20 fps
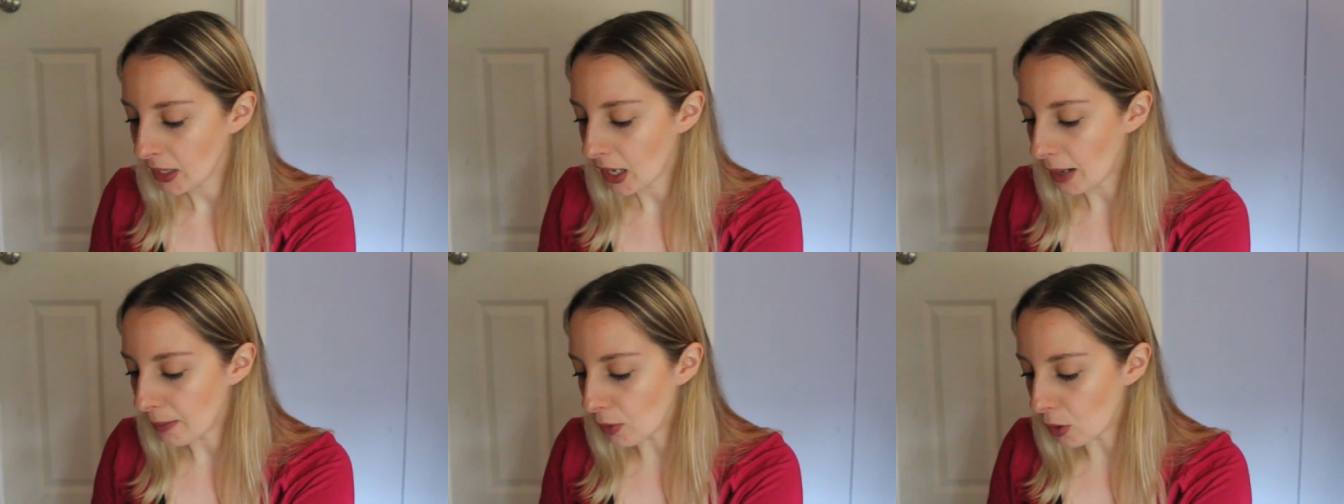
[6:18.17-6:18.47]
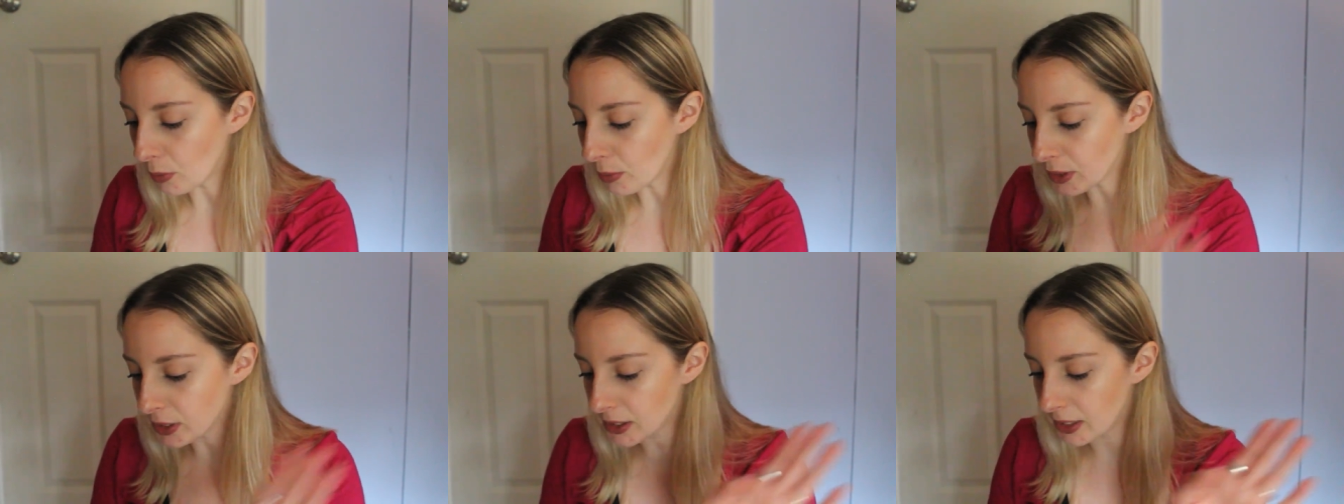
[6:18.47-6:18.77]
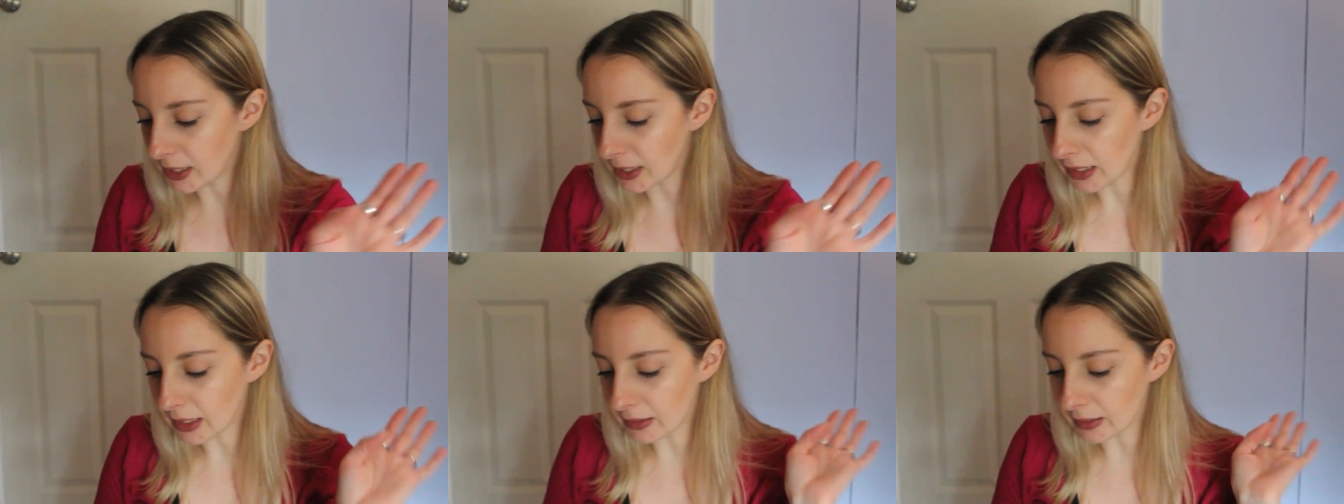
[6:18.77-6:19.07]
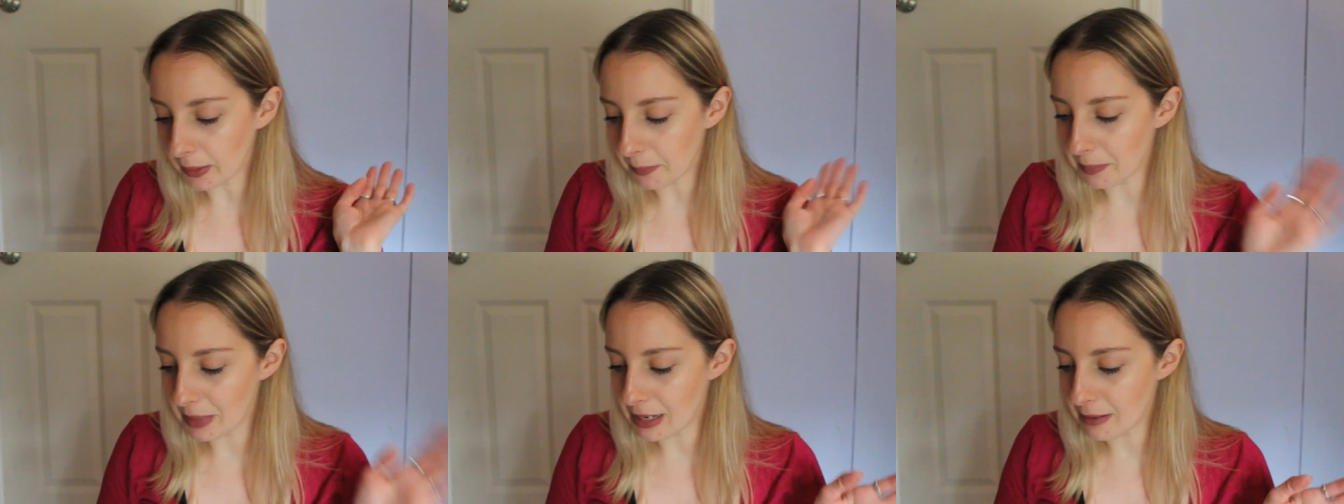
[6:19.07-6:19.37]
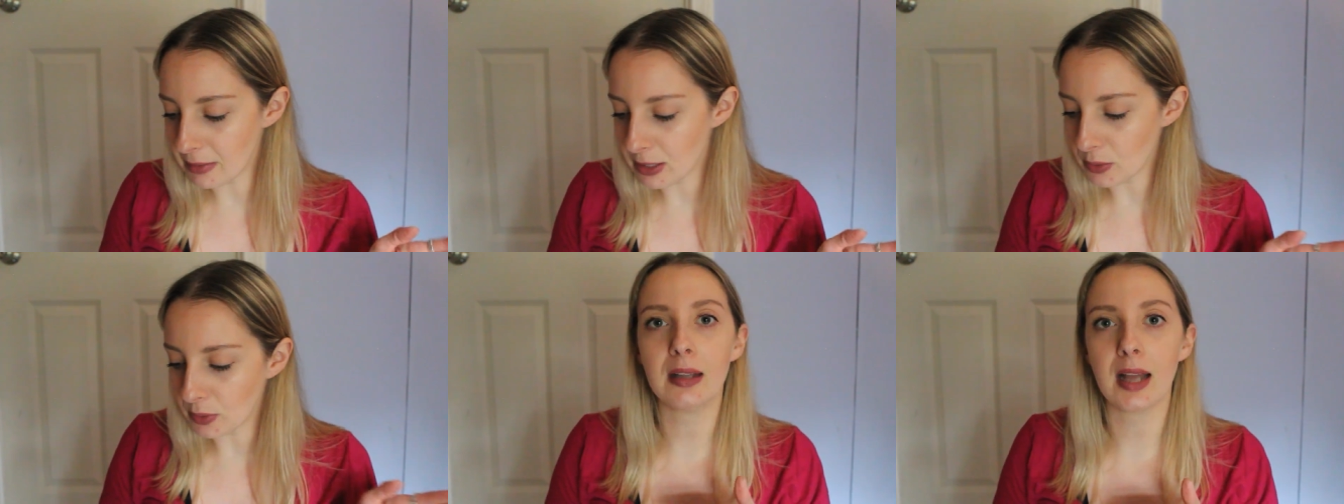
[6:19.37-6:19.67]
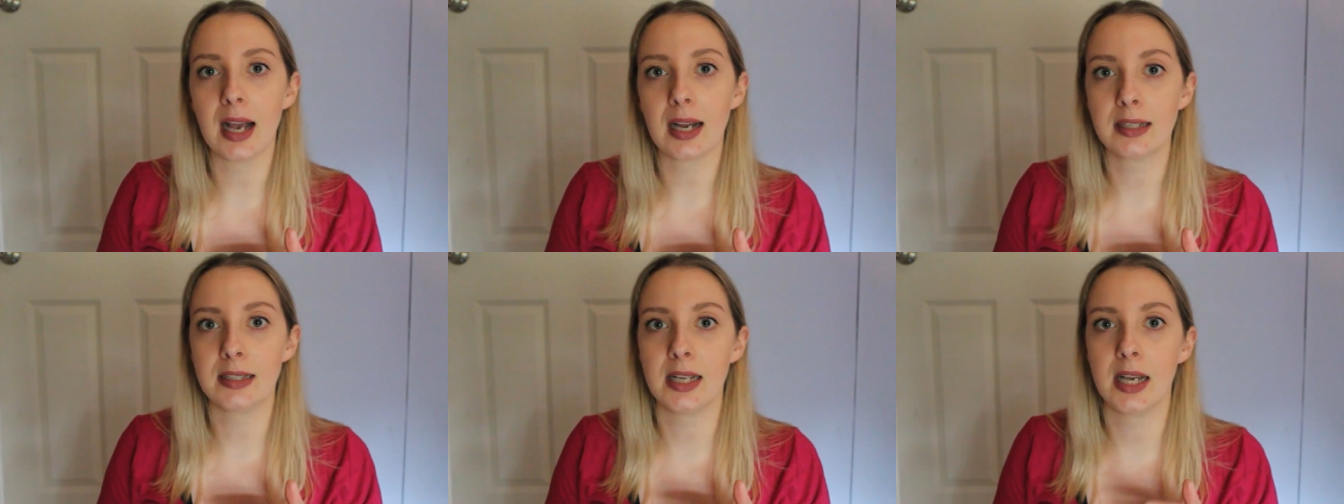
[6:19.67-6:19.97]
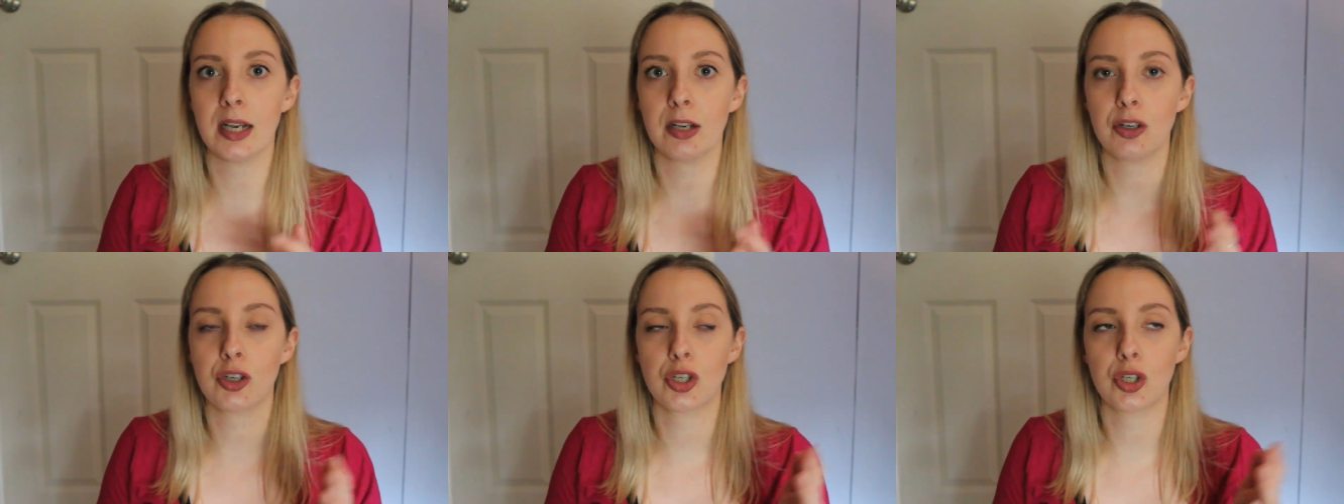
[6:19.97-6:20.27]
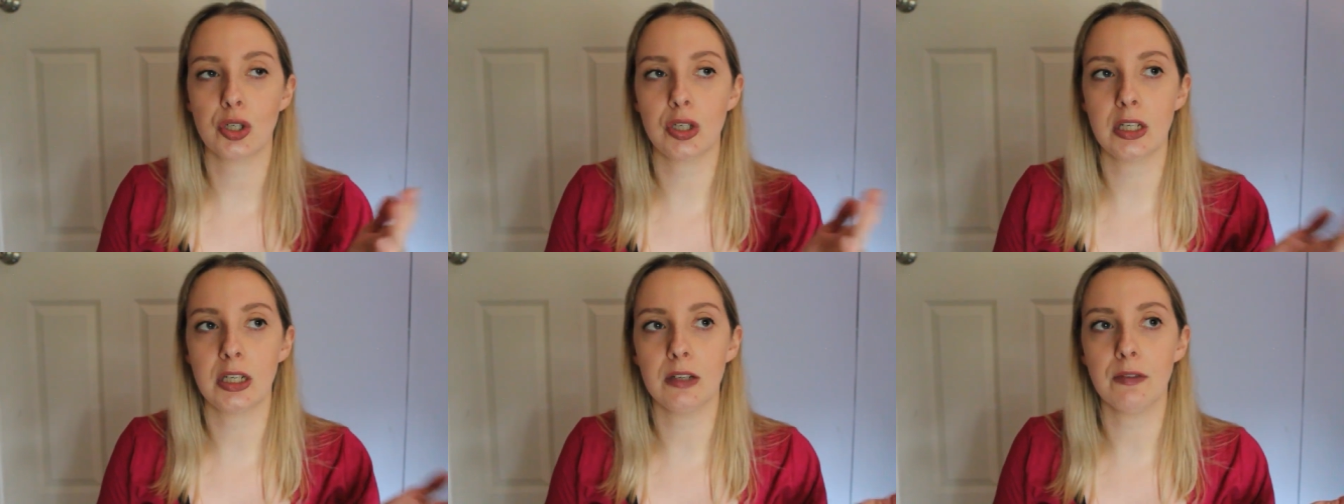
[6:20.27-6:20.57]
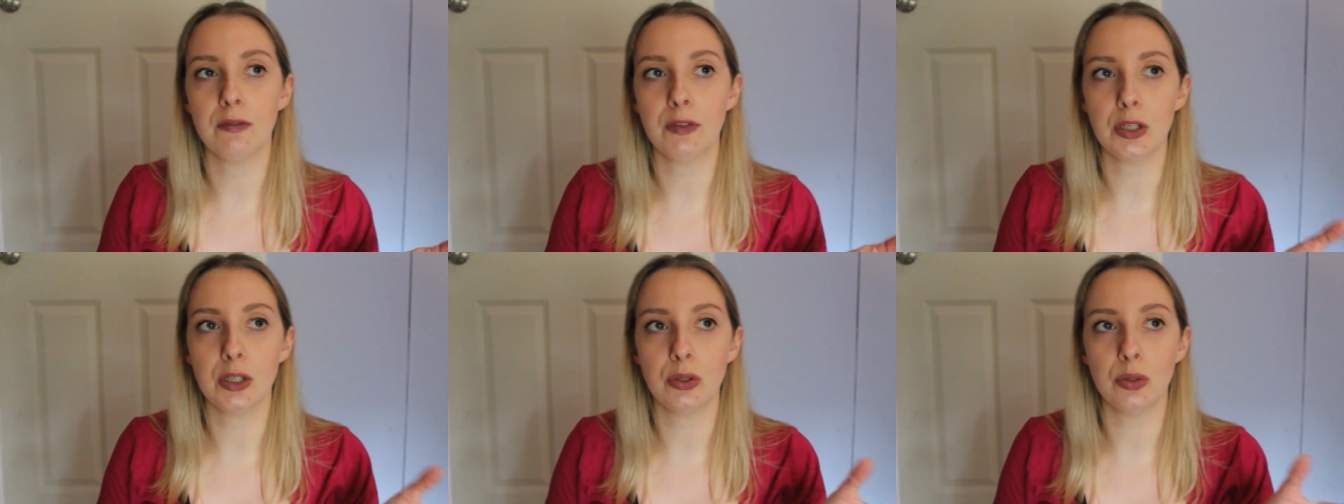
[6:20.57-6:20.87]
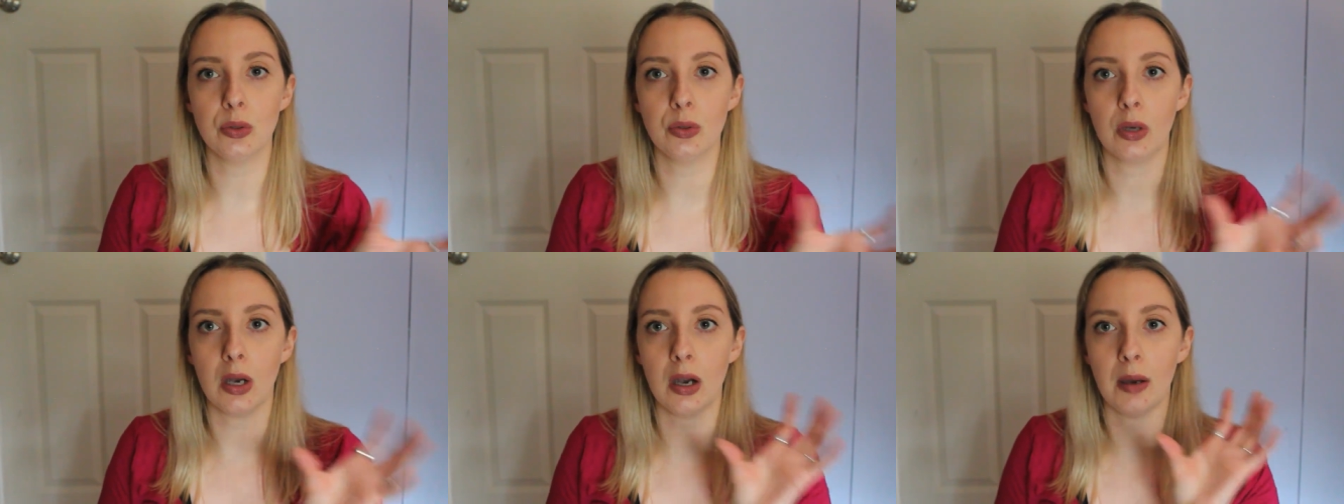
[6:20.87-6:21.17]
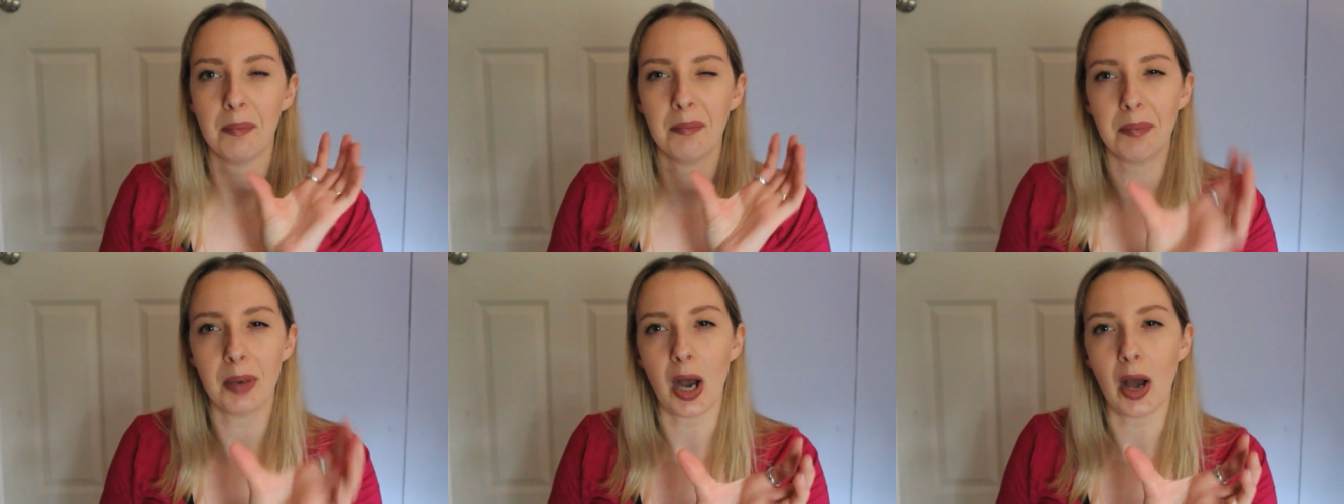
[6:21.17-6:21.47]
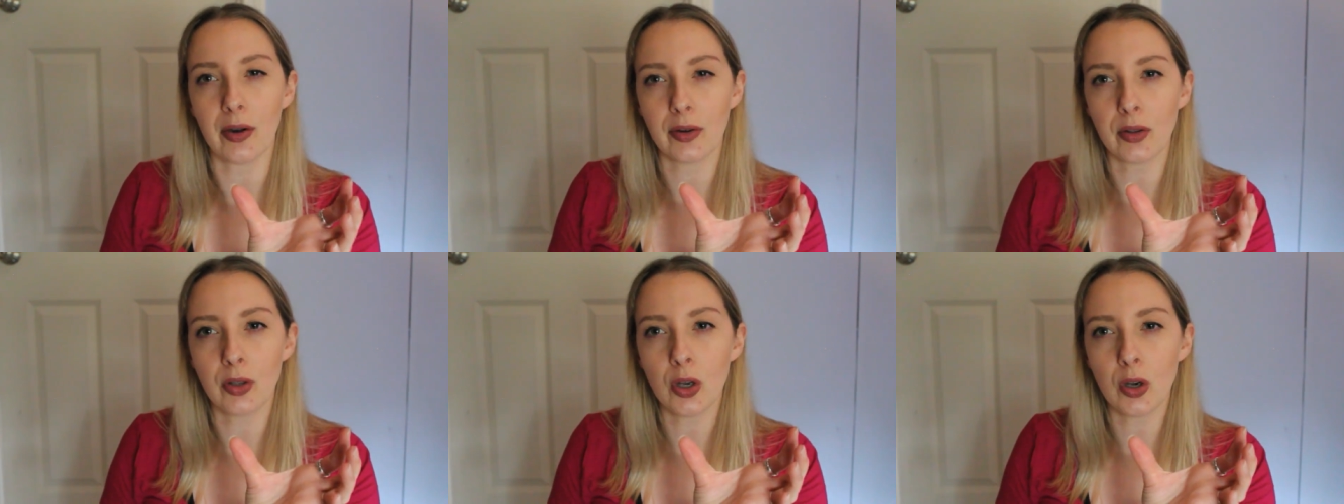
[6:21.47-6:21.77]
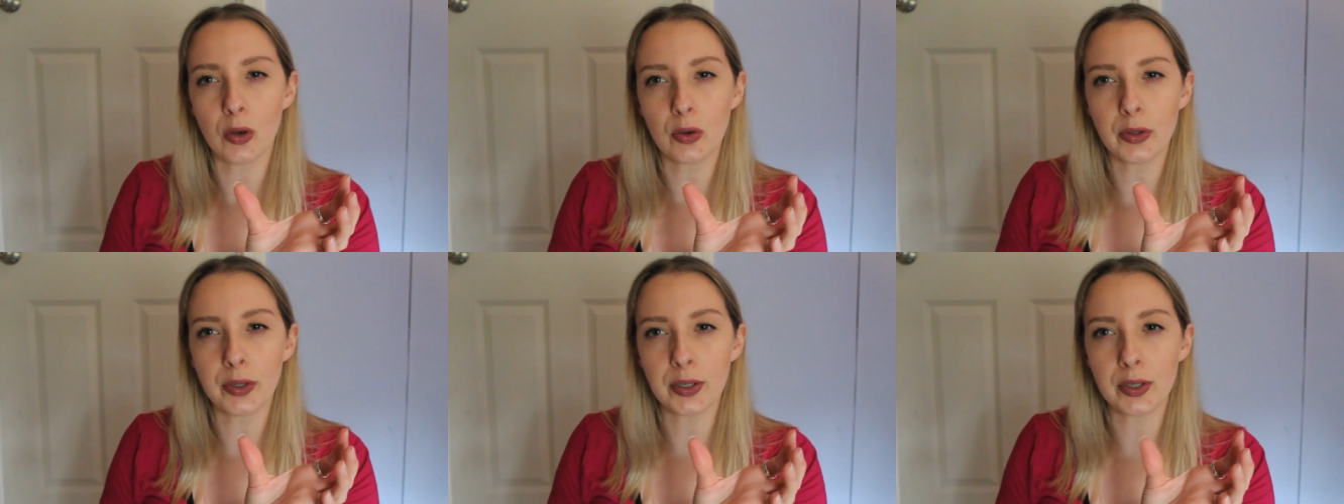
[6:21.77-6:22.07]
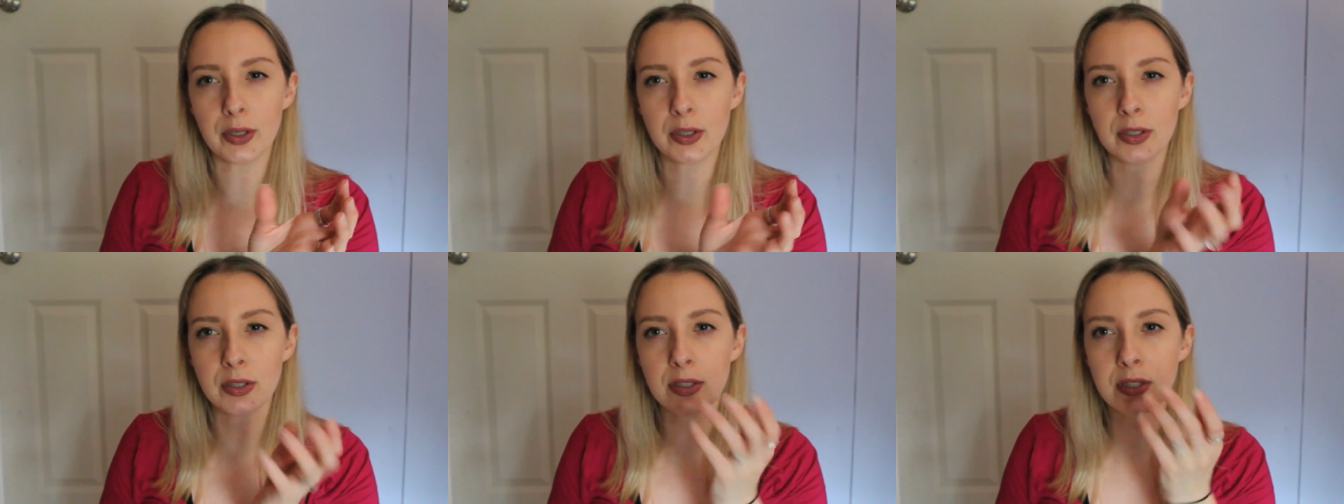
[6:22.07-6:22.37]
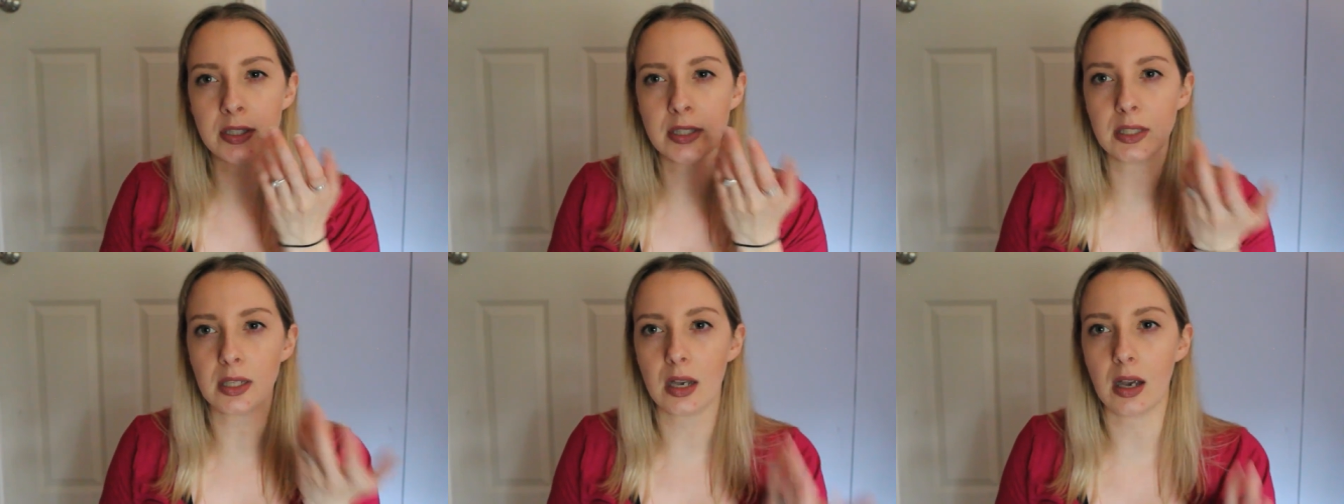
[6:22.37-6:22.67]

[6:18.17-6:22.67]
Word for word: I'm almost thinking that maybe LacTeck should give you um, bottle holders.